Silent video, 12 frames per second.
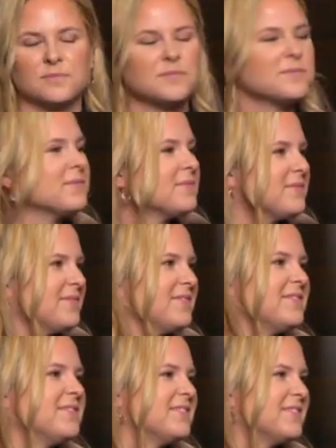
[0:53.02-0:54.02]

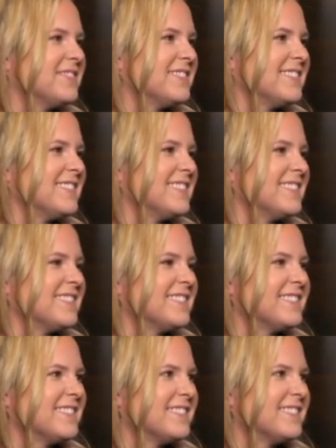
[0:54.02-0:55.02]

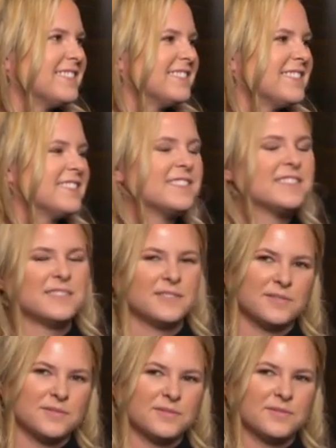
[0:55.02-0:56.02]

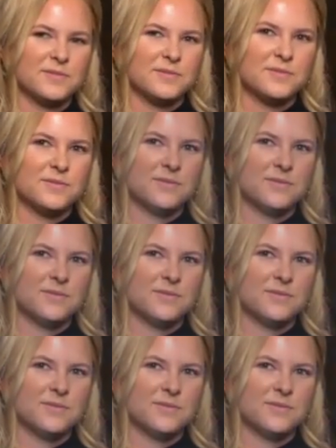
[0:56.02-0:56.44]
This person isn't speaking.